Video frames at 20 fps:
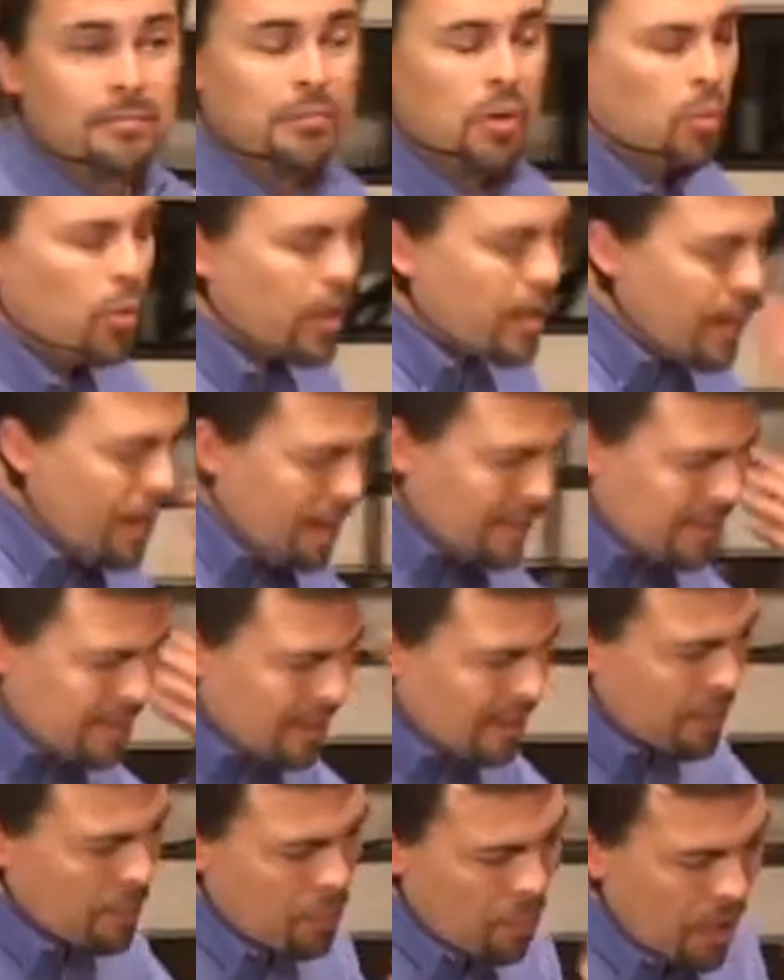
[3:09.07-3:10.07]
But we're
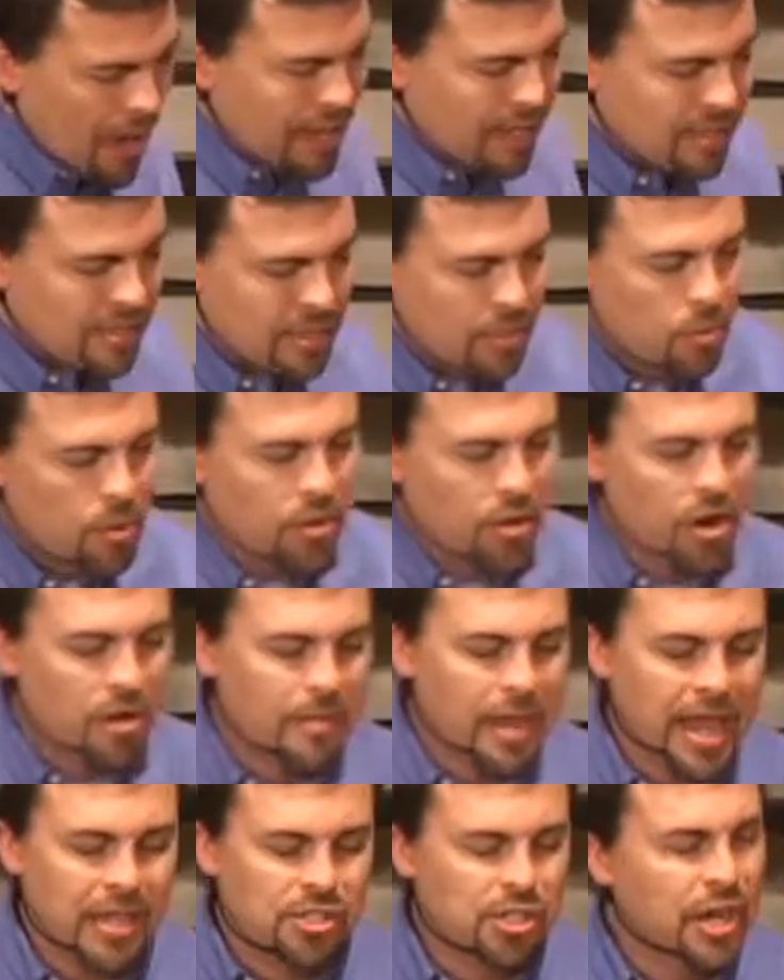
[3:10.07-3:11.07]
constantly practicing with our
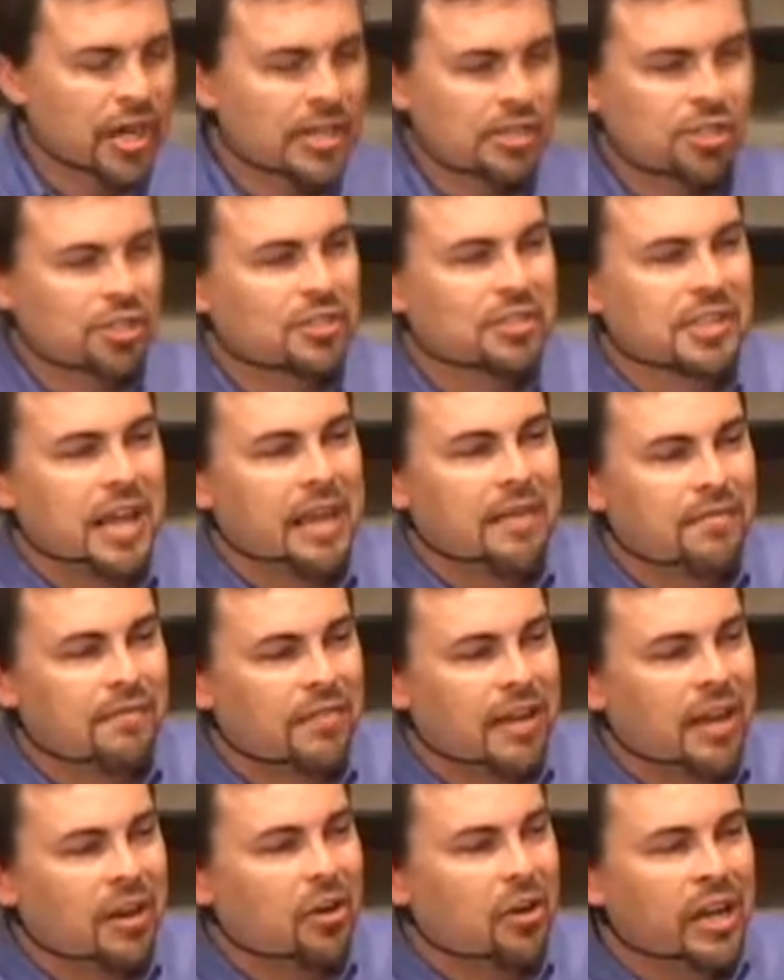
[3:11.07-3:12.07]
imaginations a
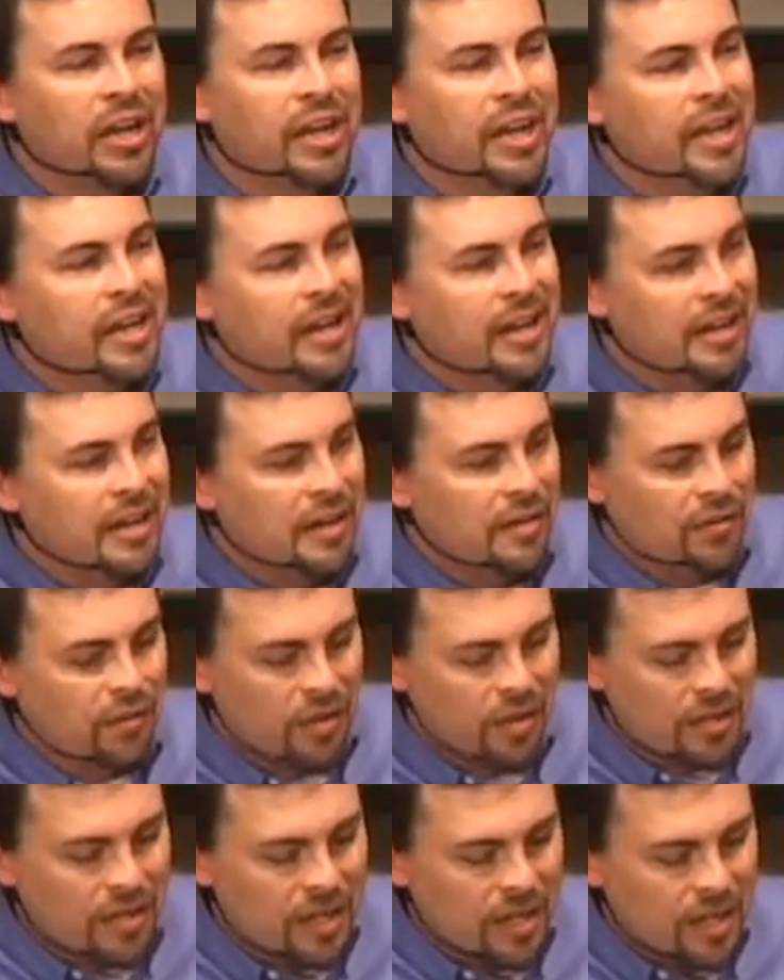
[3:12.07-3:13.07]
very
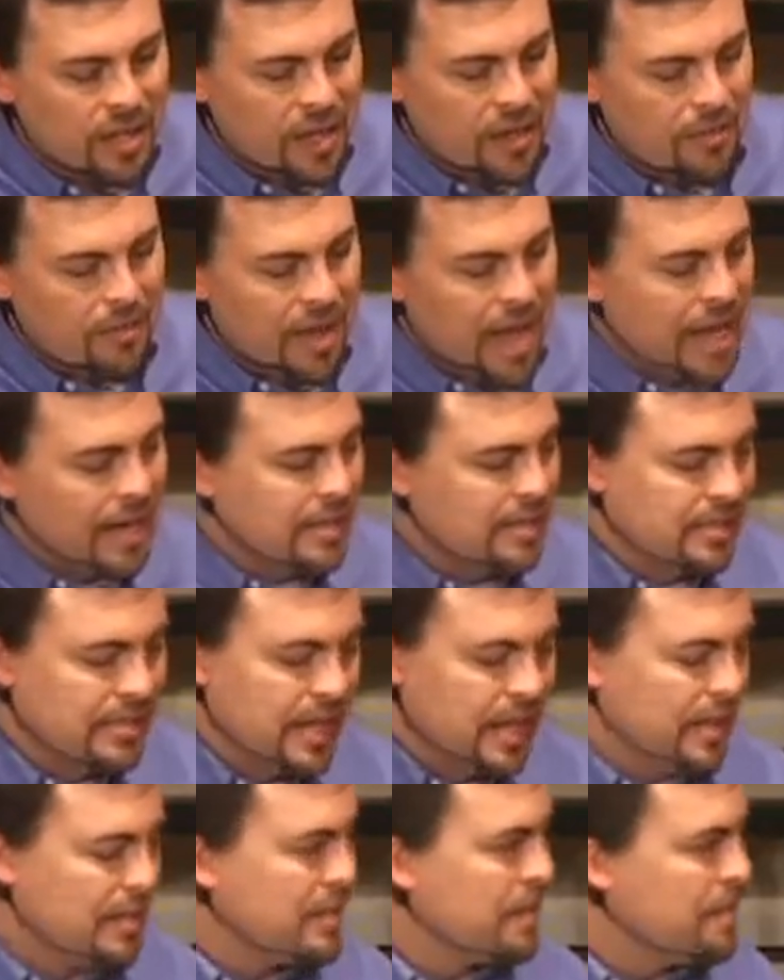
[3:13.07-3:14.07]
different
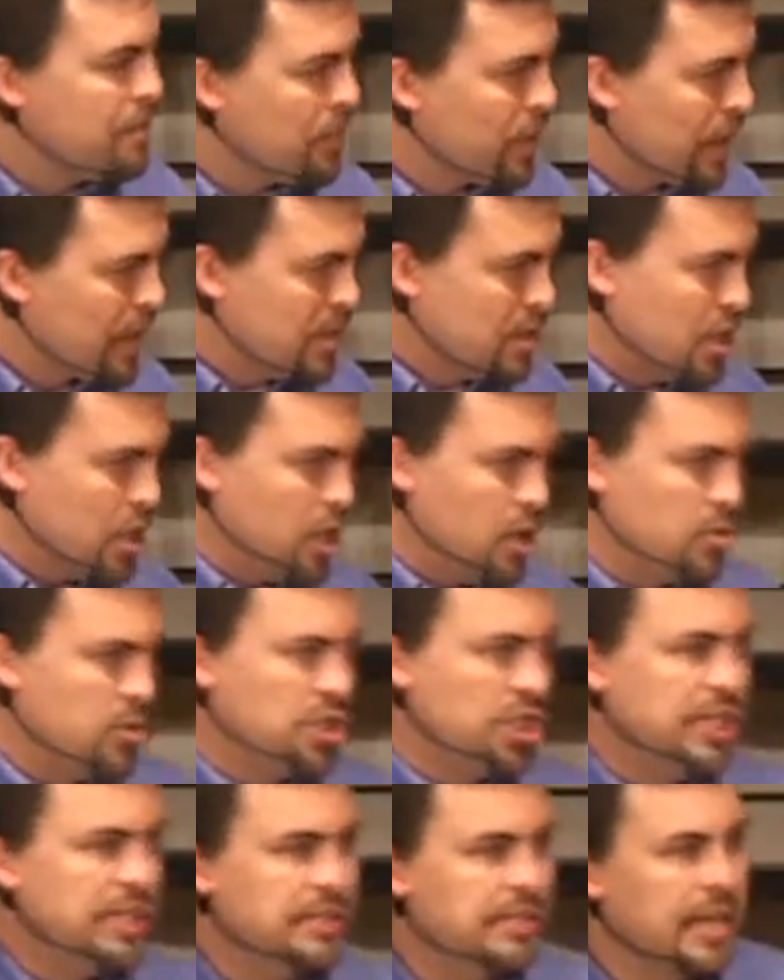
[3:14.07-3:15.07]
mindset. As the note
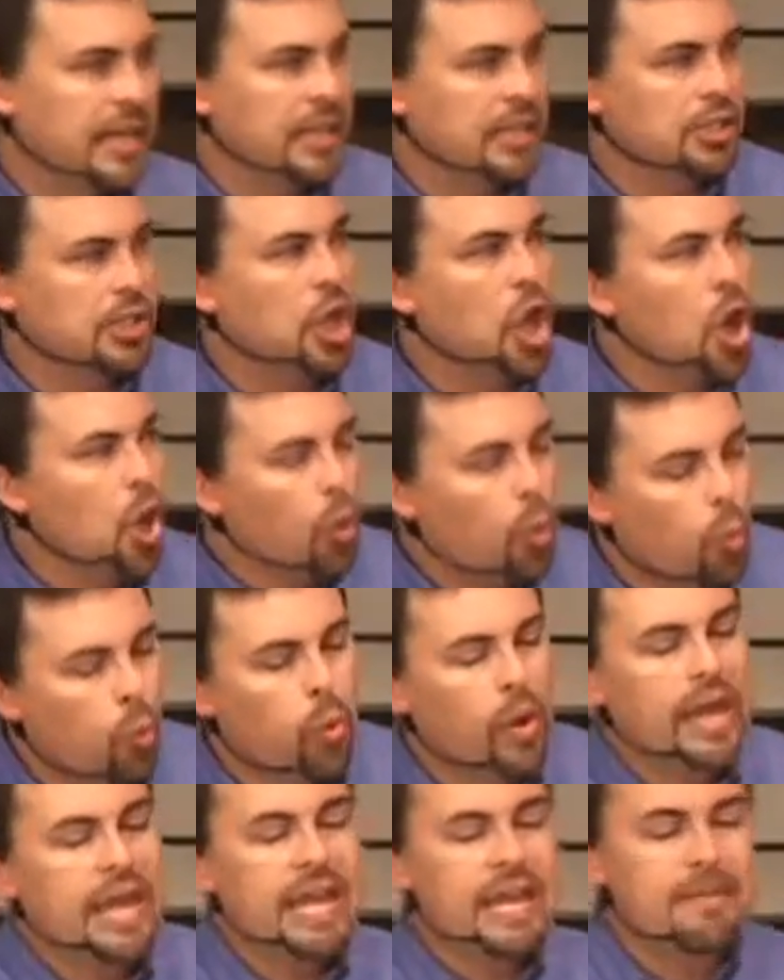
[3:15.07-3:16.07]
sheet says,
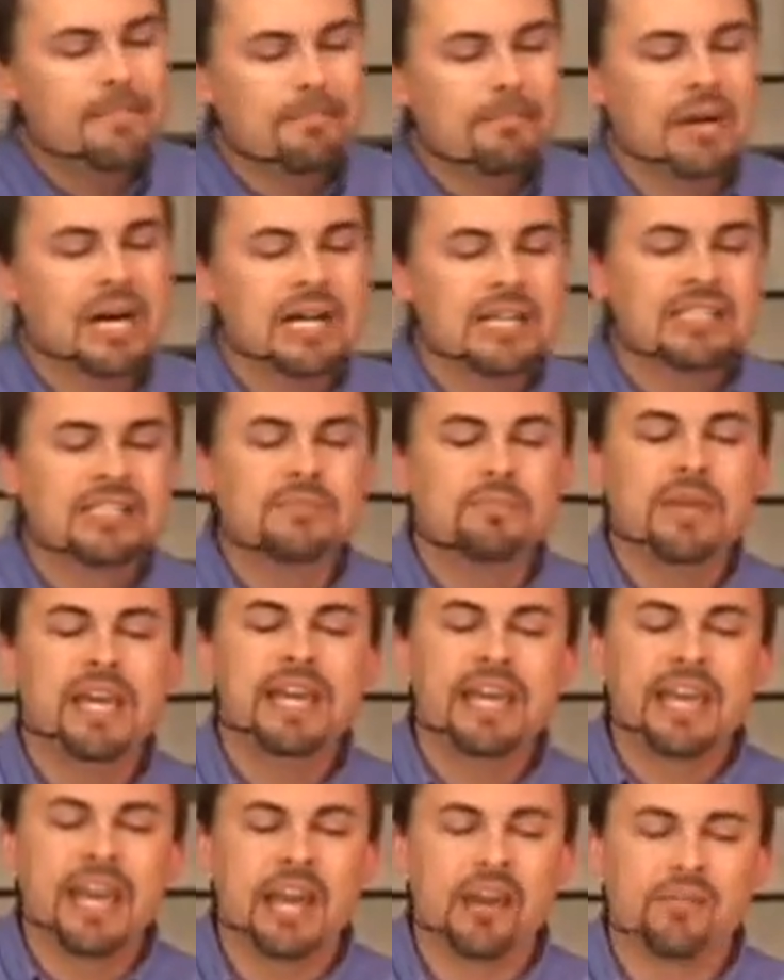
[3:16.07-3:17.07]
we must
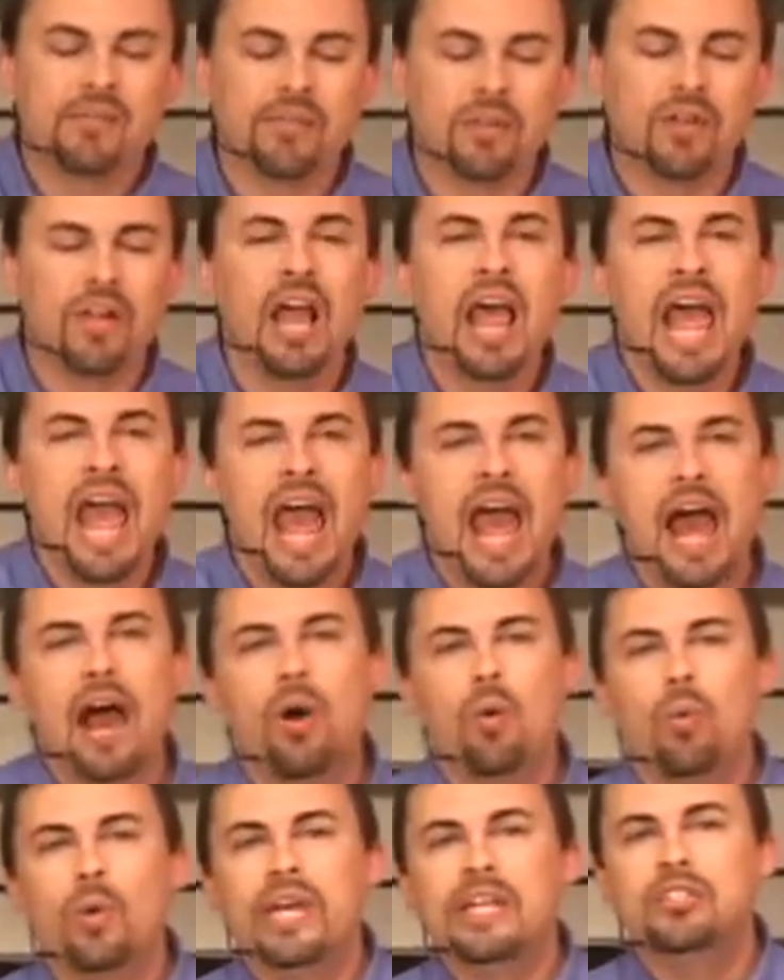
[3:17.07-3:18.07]
be careful
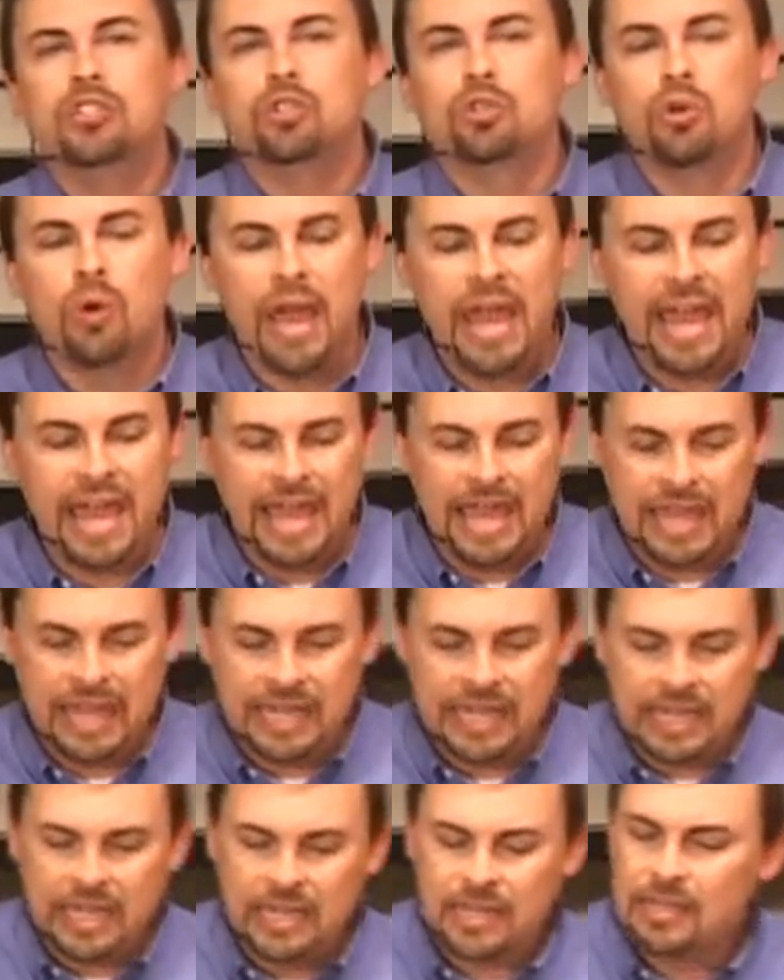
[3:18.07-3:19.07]
how we
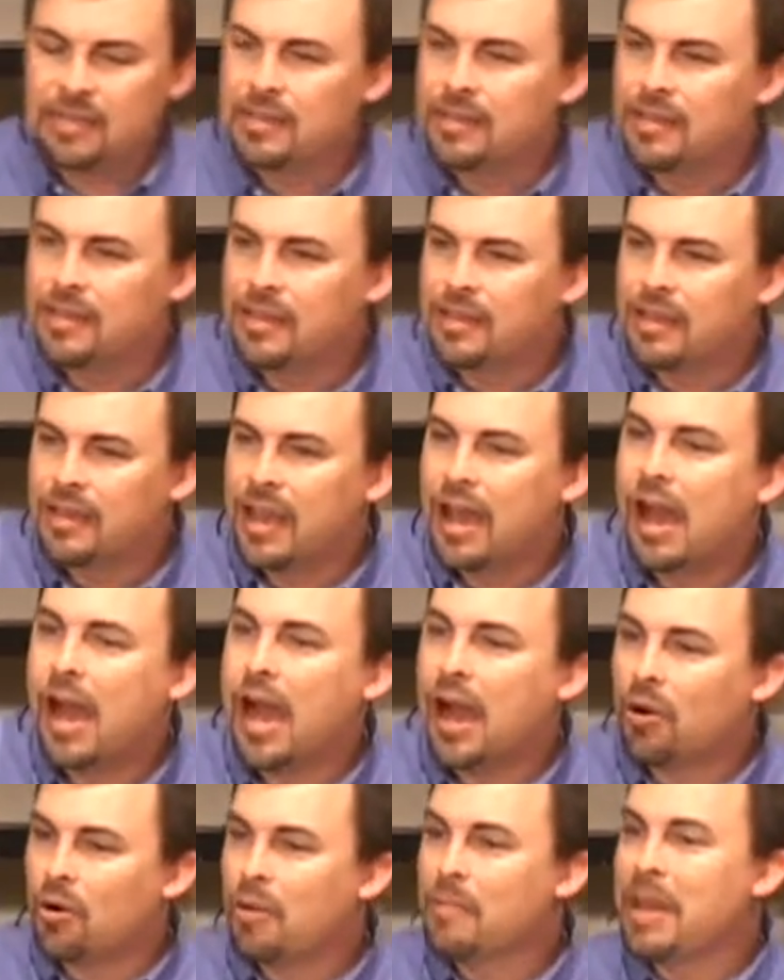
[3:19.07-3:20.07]
train
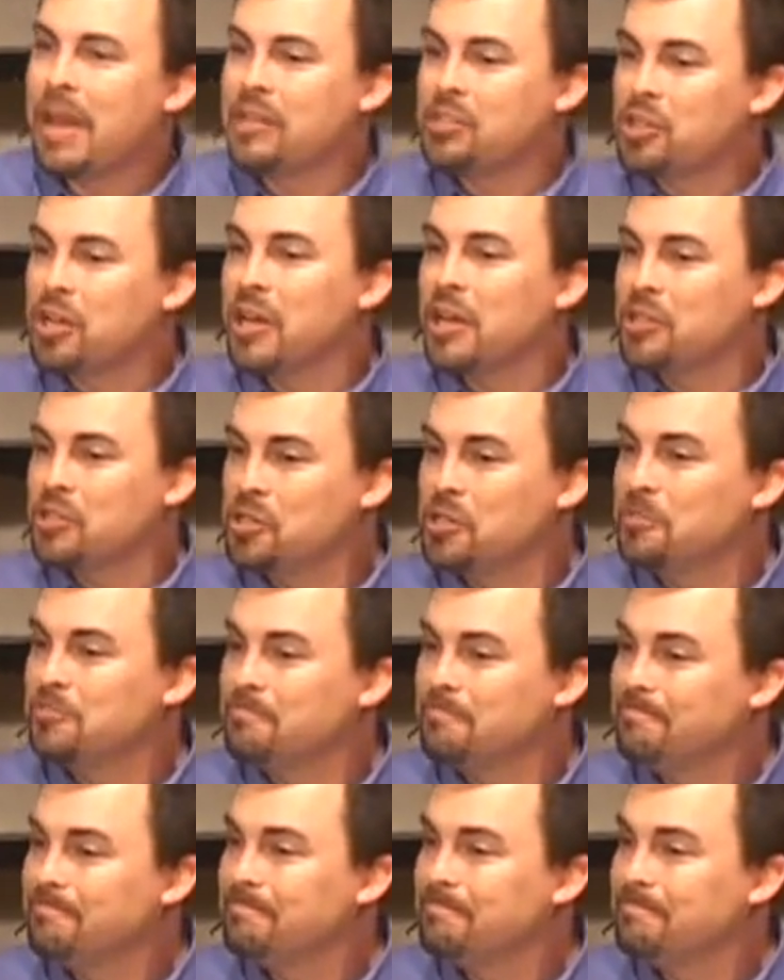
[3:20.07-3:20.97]
our imagination.